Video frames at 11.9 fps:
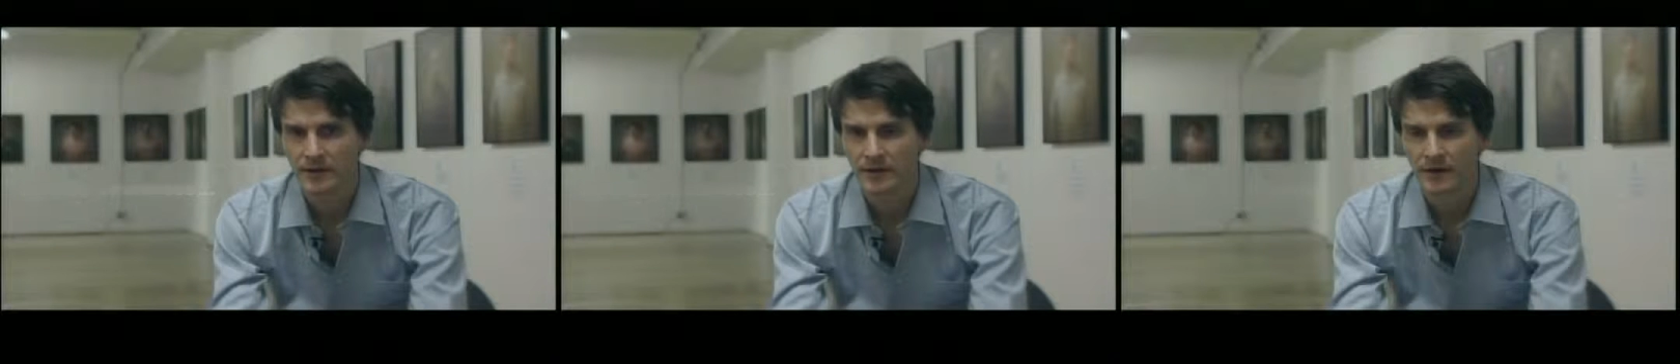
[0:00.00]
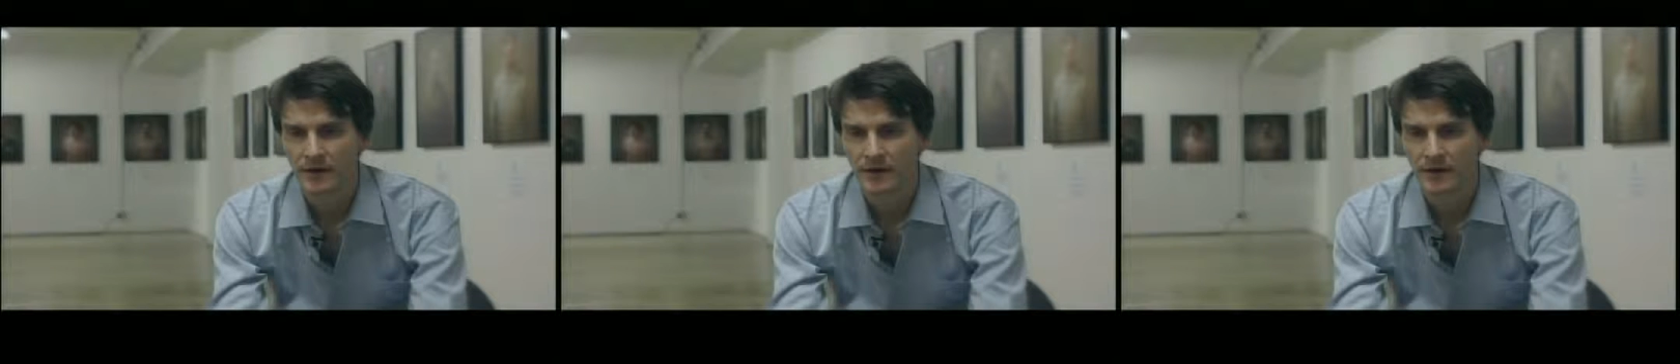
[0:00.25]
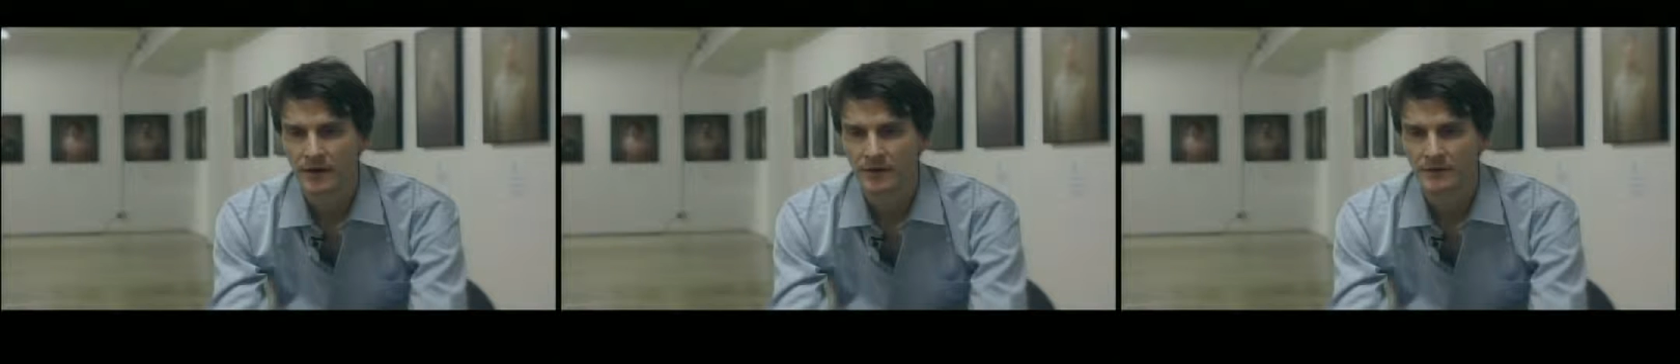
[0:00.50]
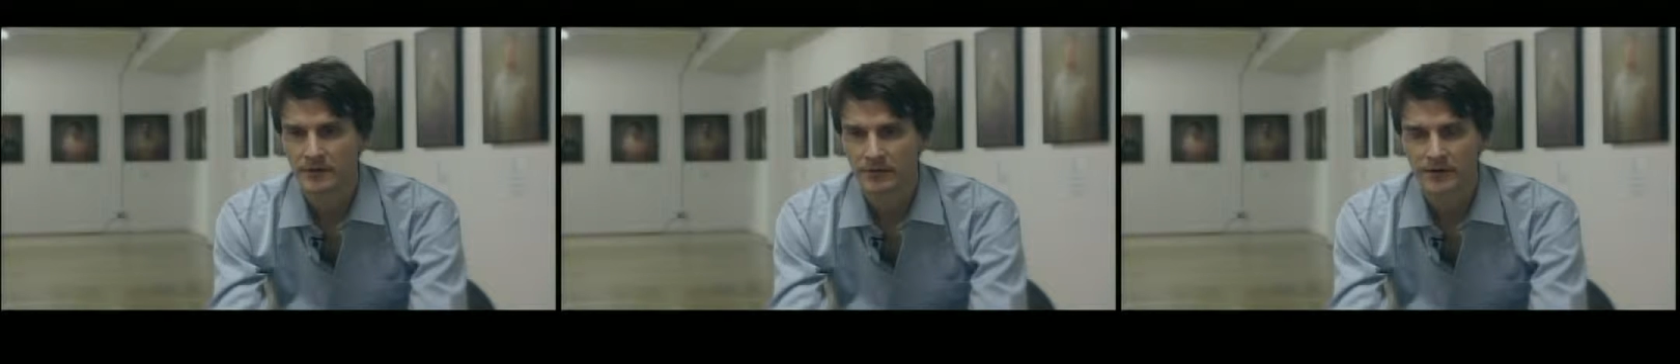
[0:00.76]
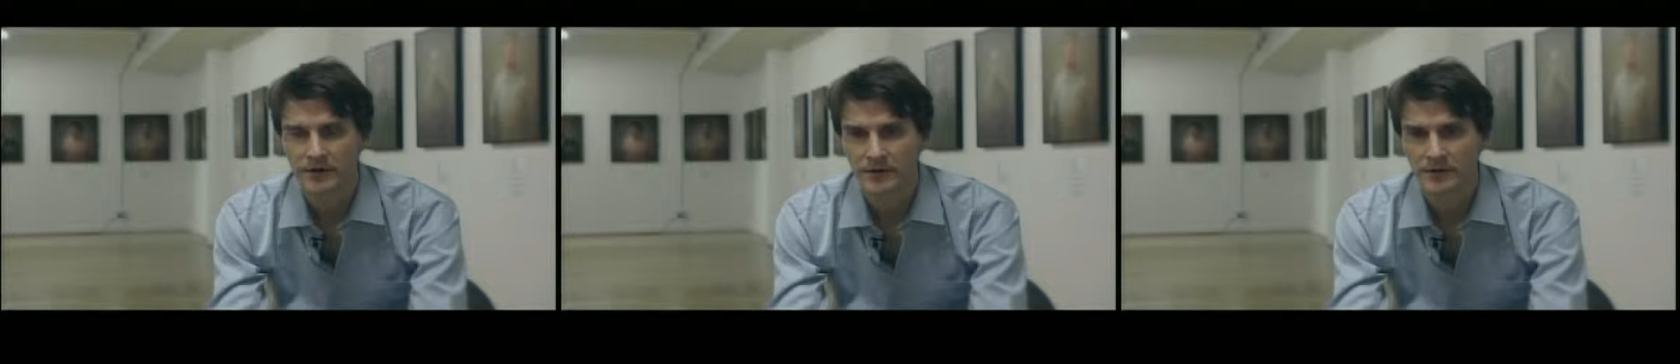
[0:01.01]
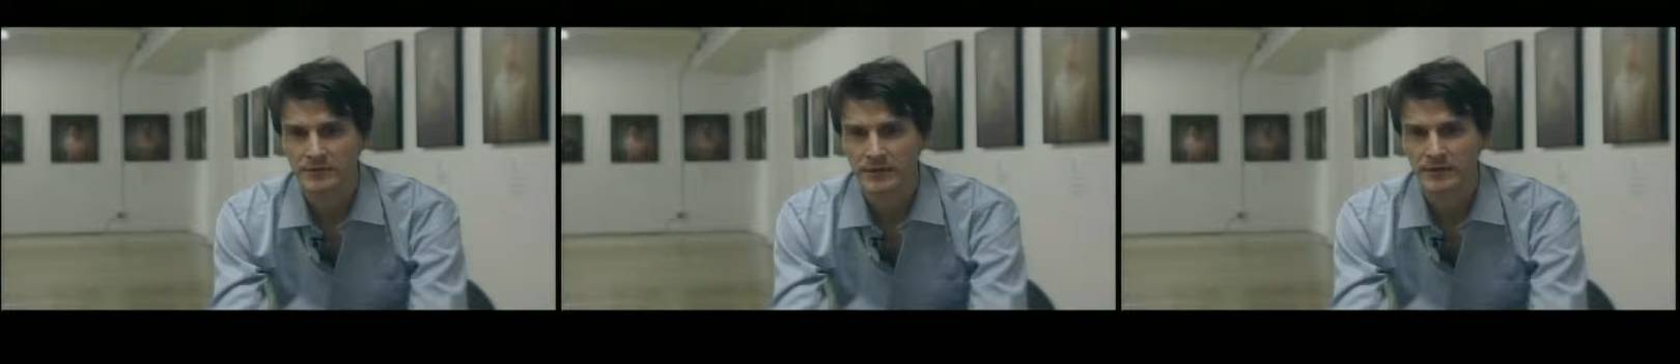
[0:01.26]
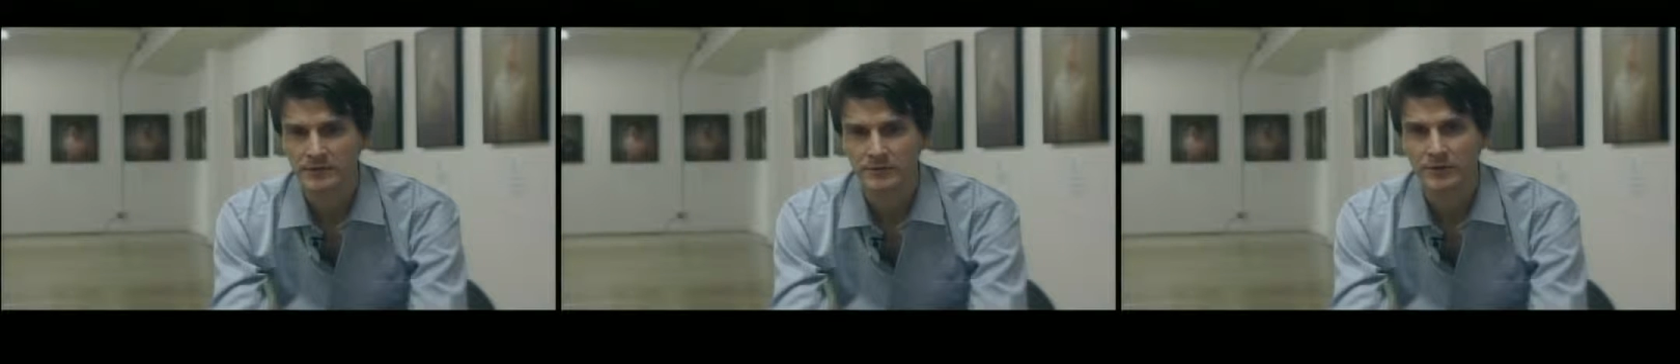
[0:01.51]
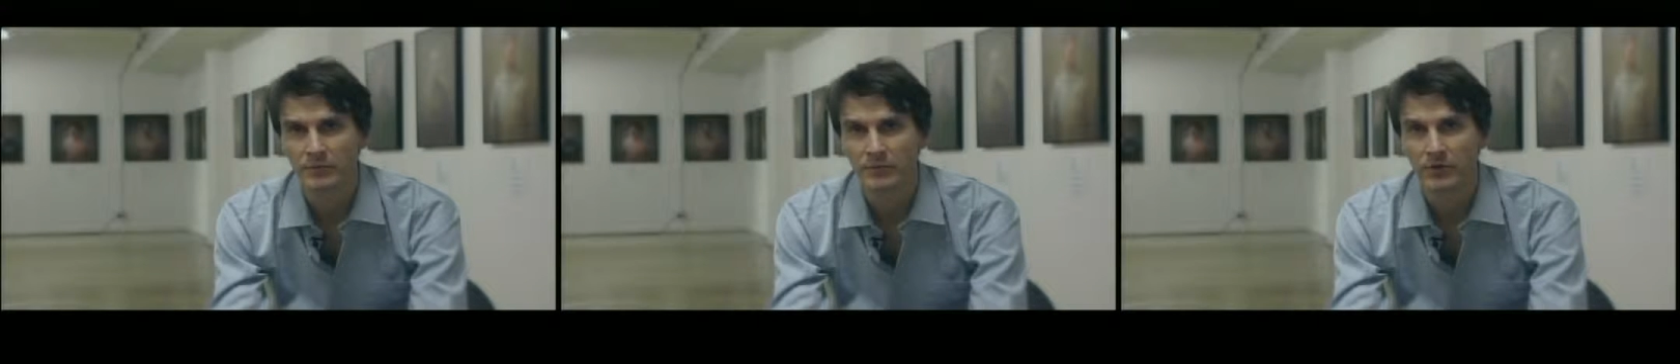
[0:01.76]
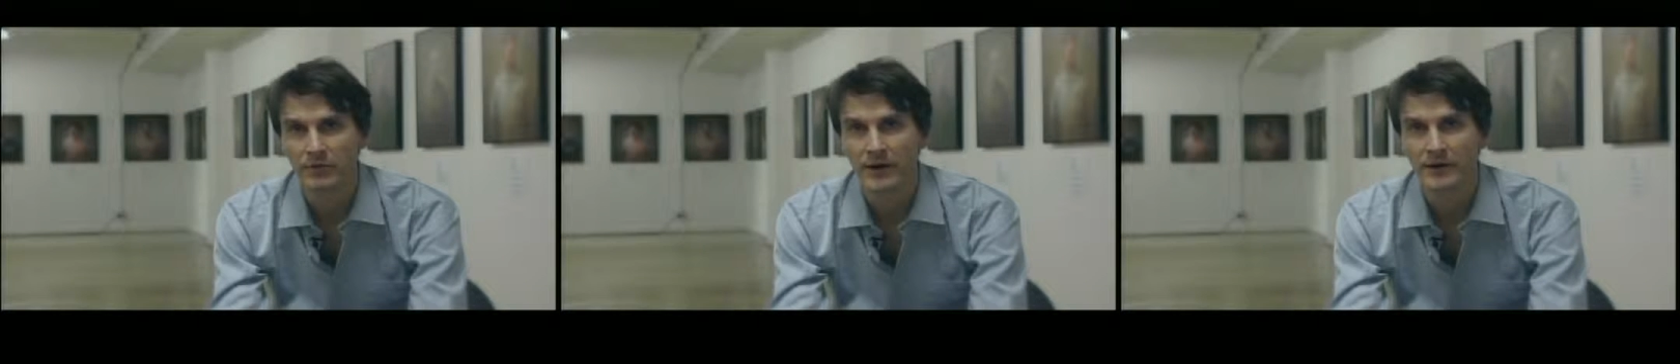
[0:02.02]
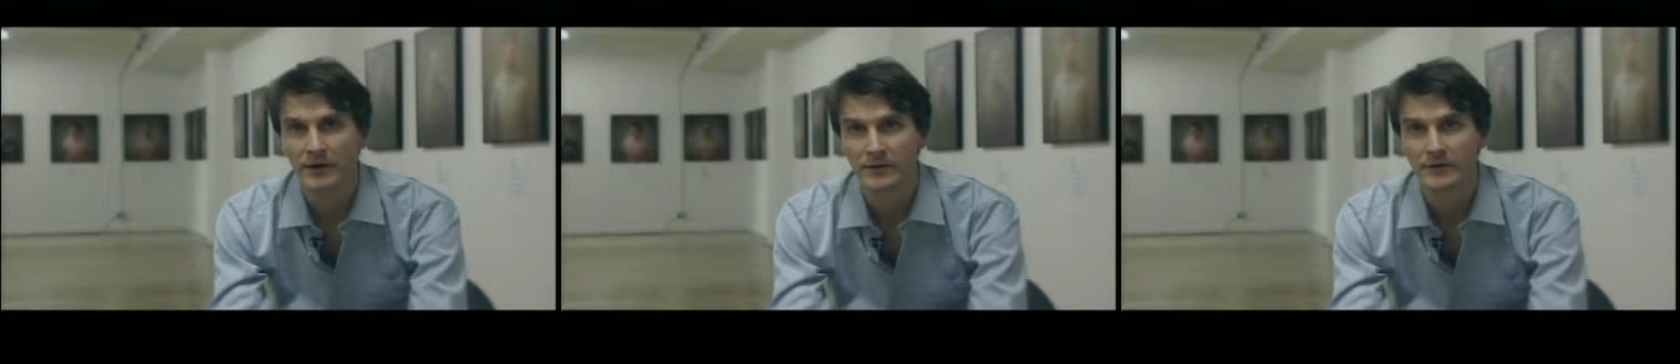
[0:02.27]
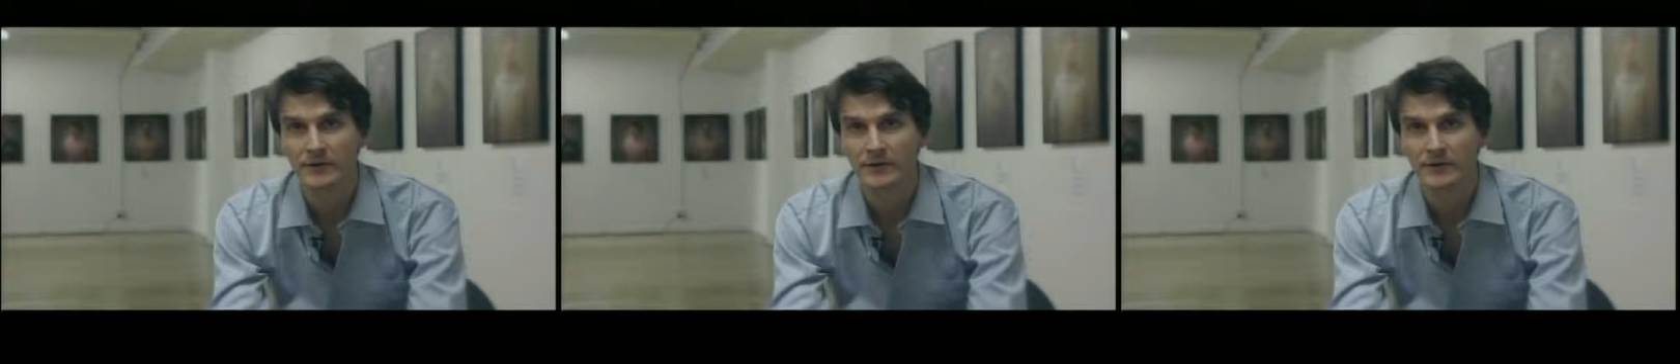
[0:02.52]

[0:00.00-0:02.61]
Uh, they wanted to talk to people about it.